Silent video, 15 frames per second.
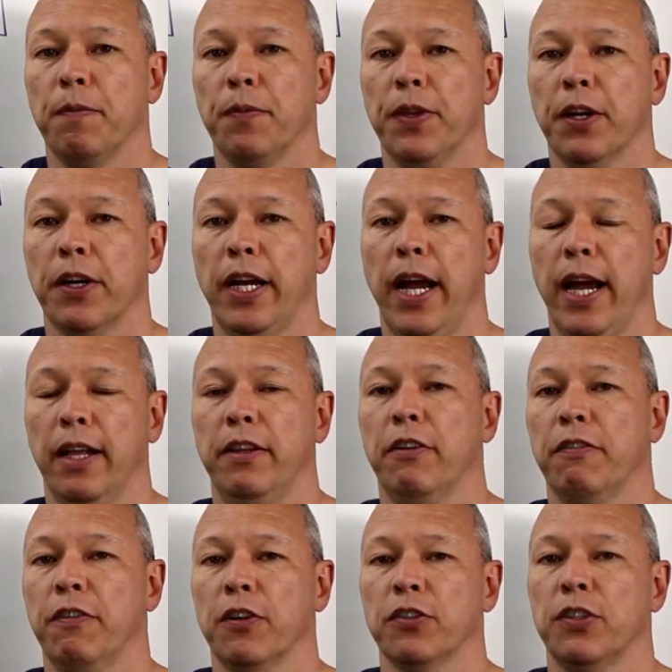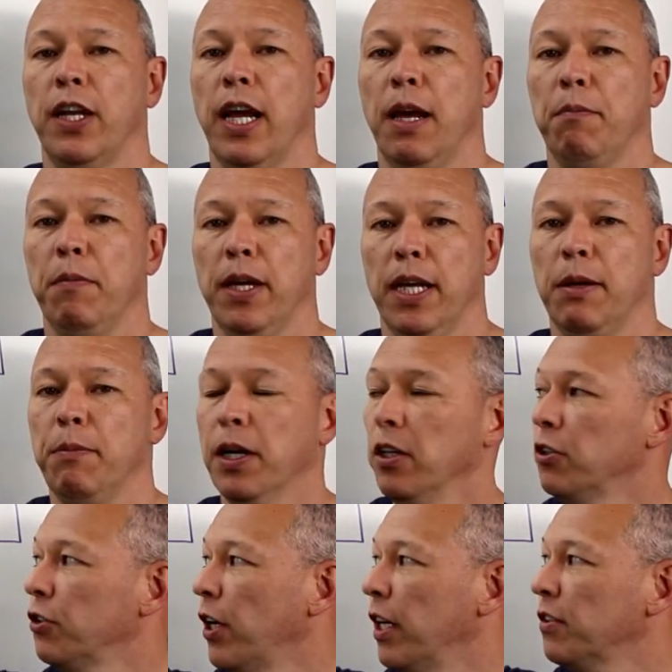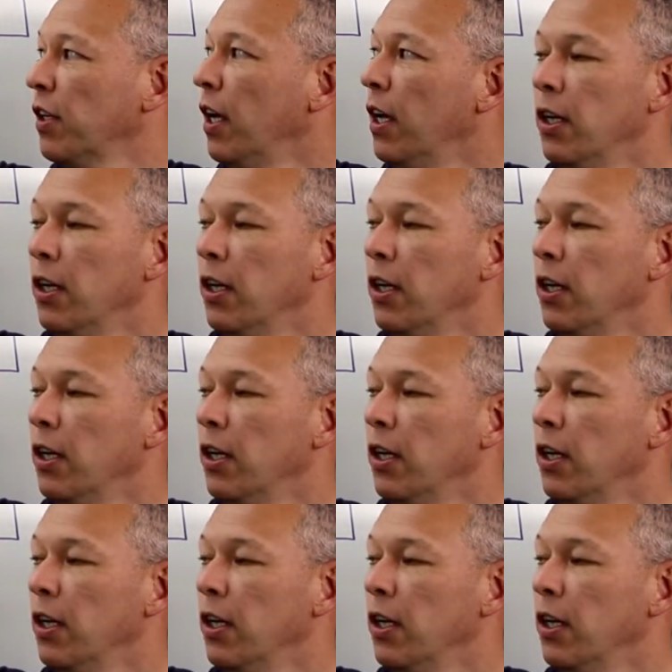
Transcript: they're going to add their first name, email address.